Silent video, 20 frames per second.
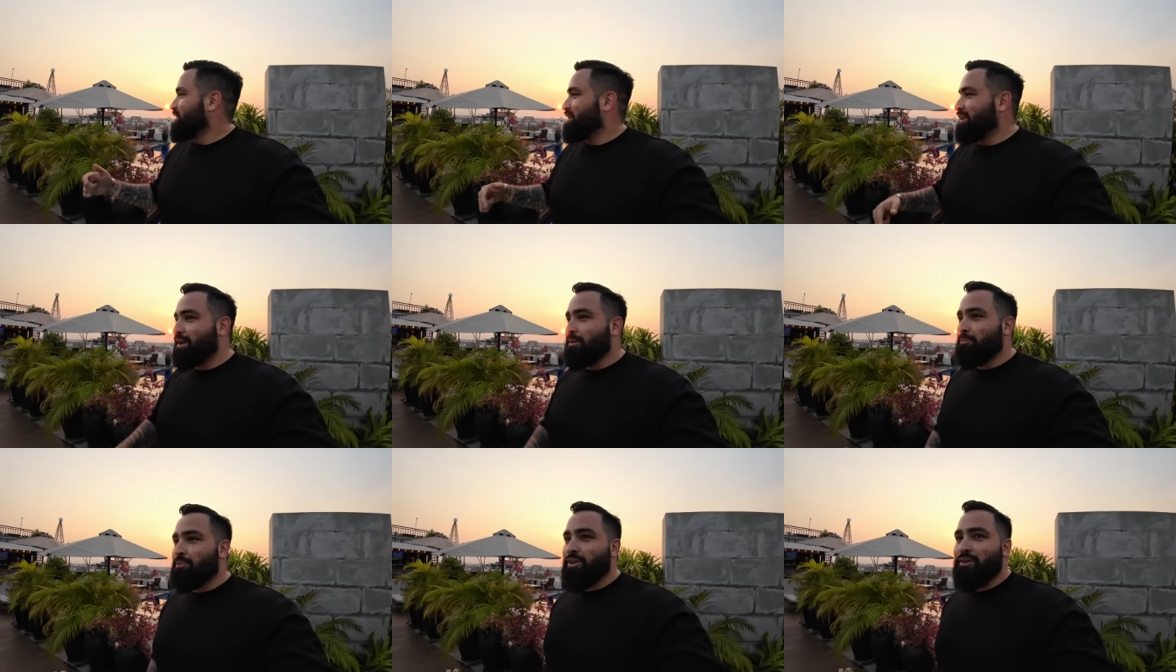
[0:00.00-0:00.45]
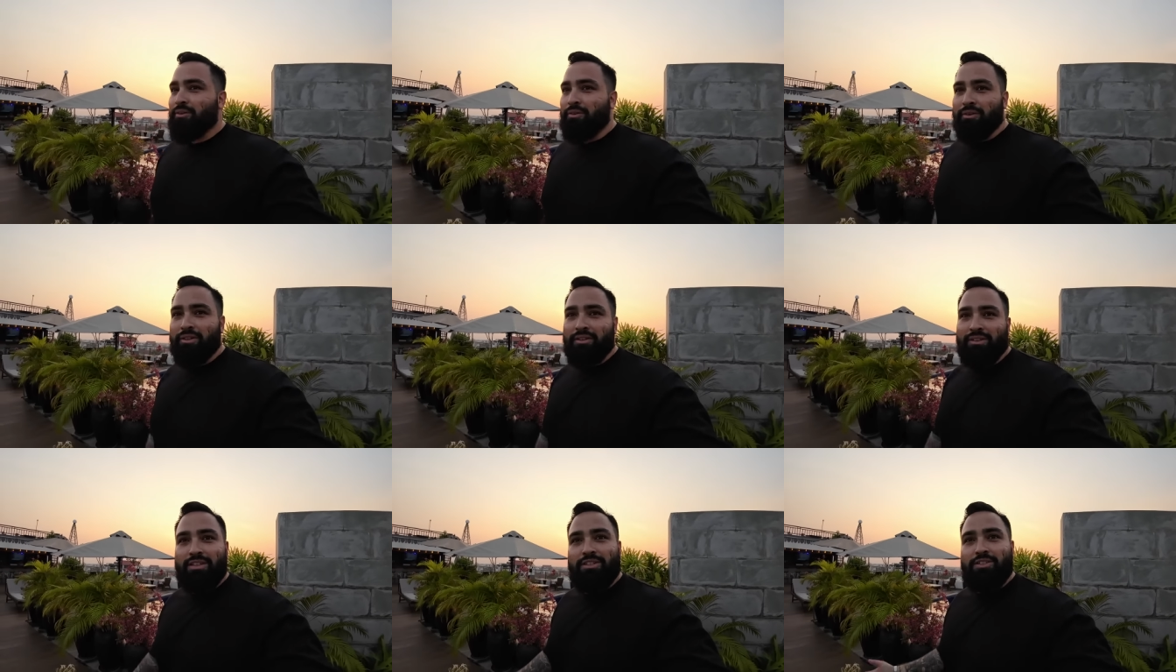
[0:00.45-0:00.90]
let them
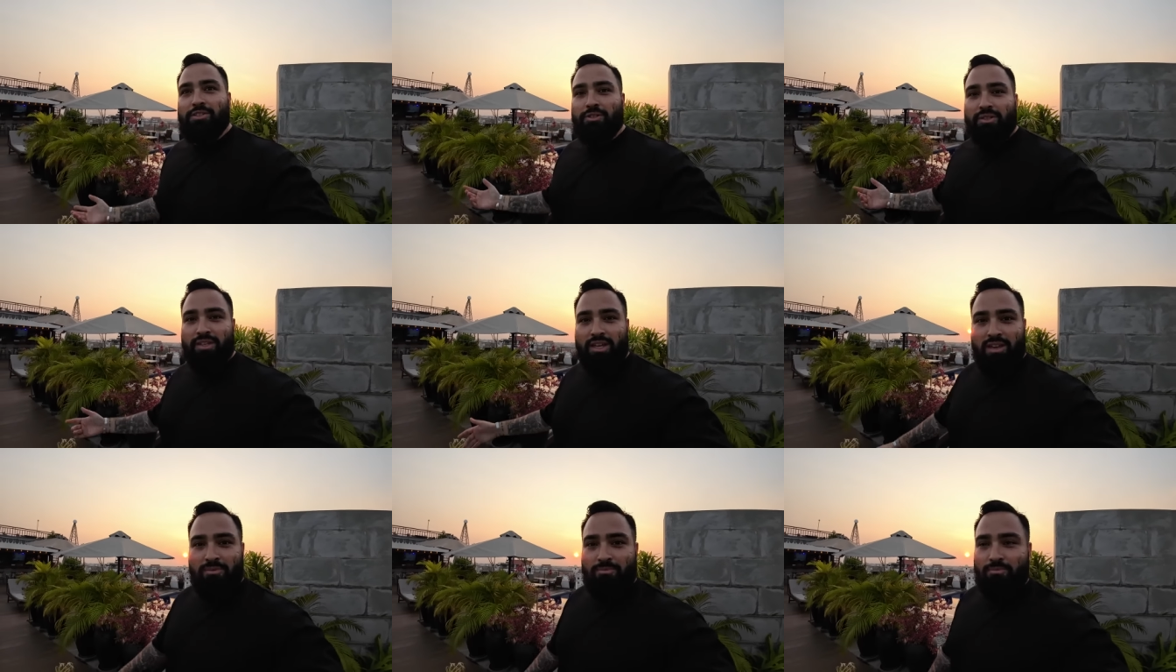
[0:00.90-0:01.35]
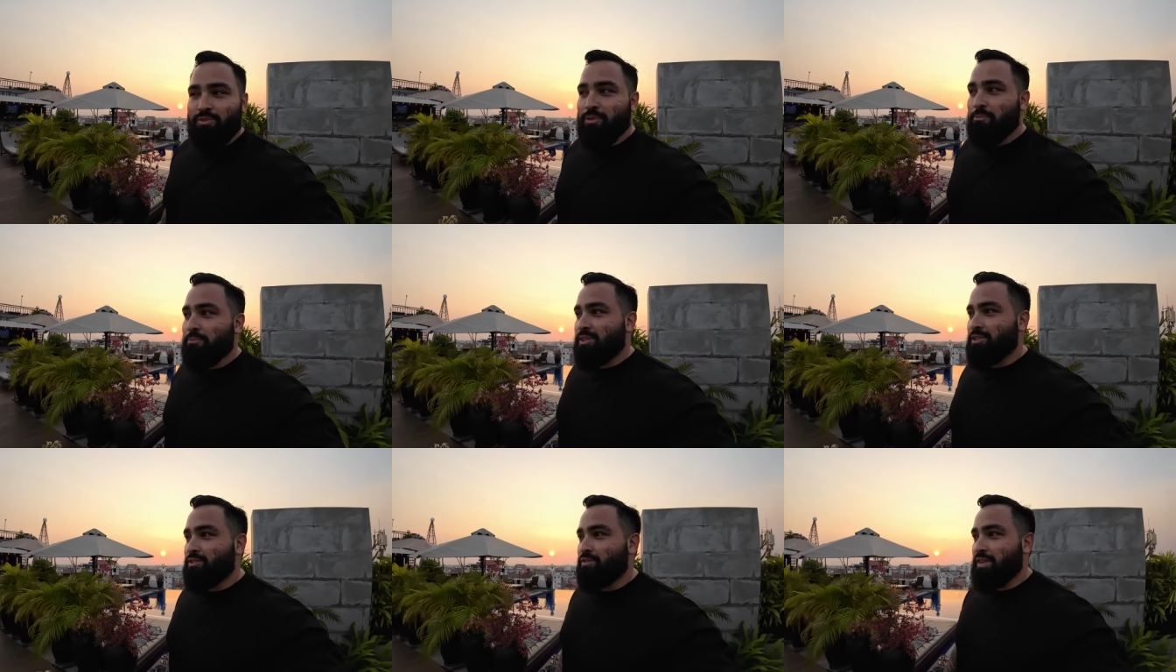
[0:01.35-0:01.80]
know that you came
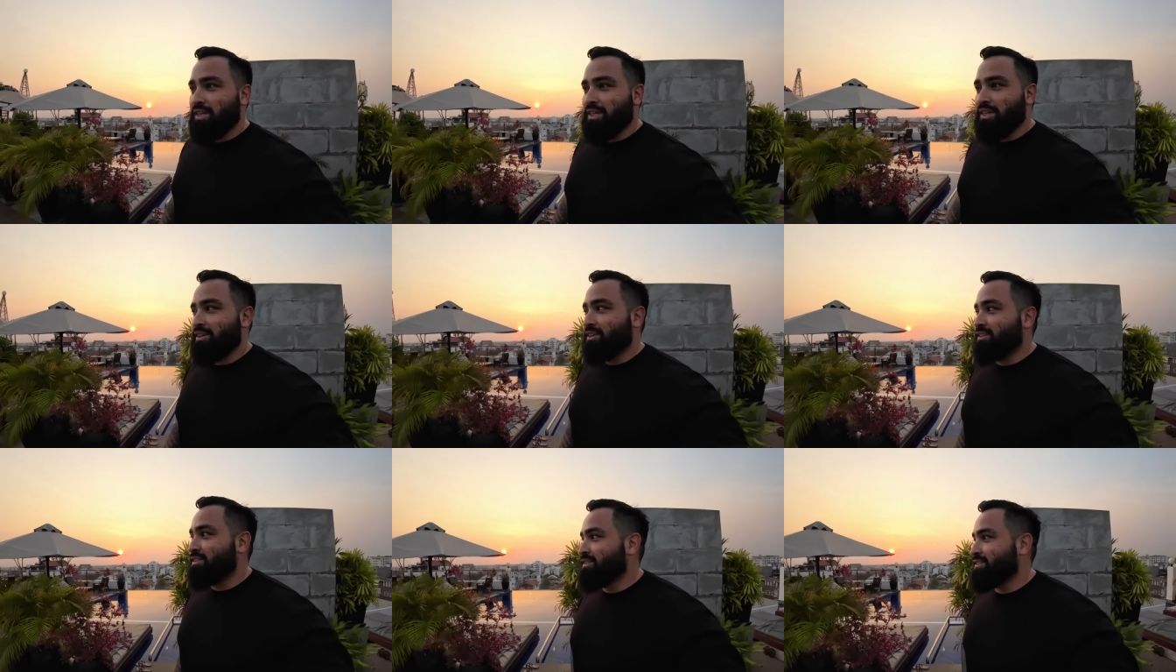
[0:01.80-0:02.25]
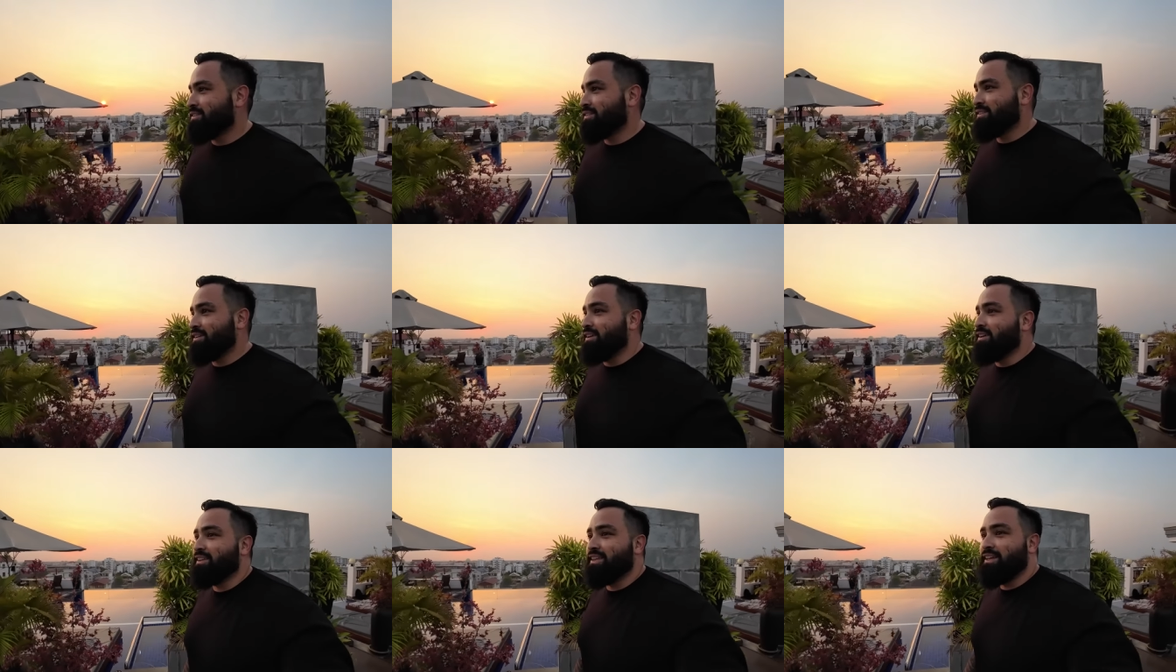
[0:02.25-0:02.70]
from this video.
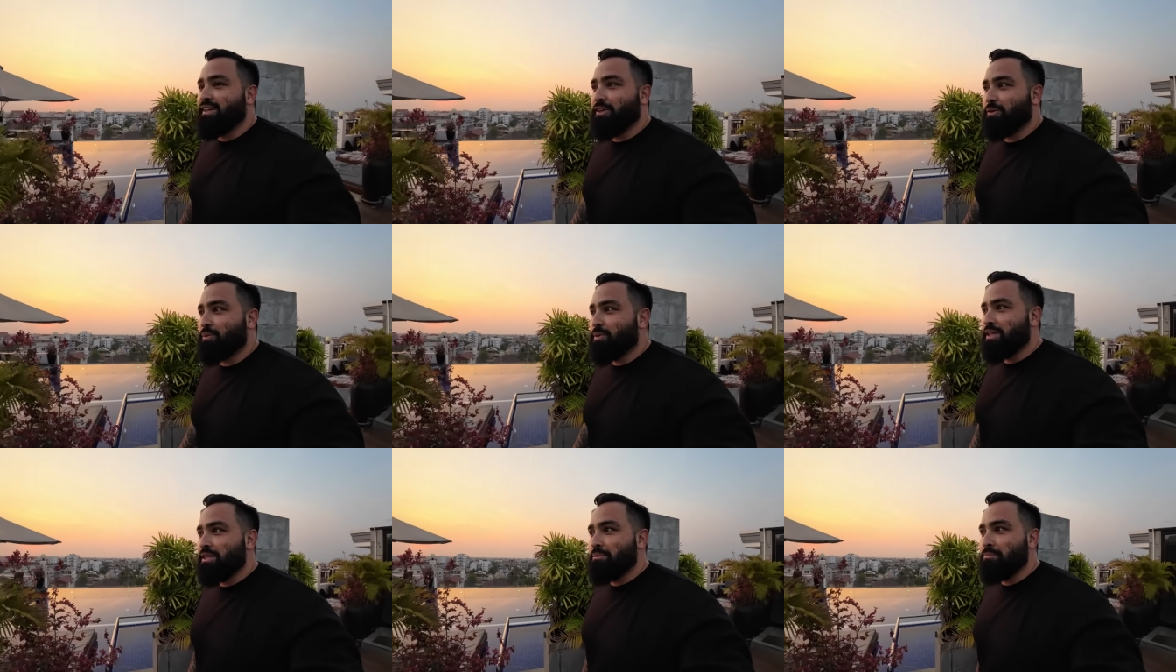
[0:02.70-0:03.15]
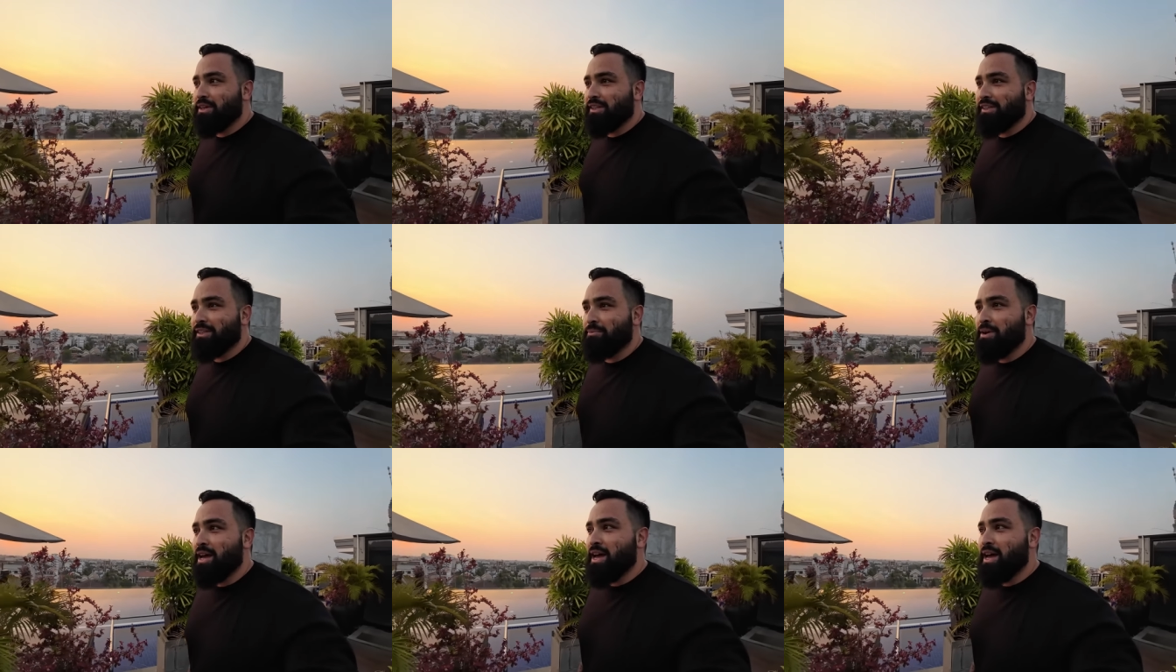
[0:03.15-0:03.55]
I think it'll really make them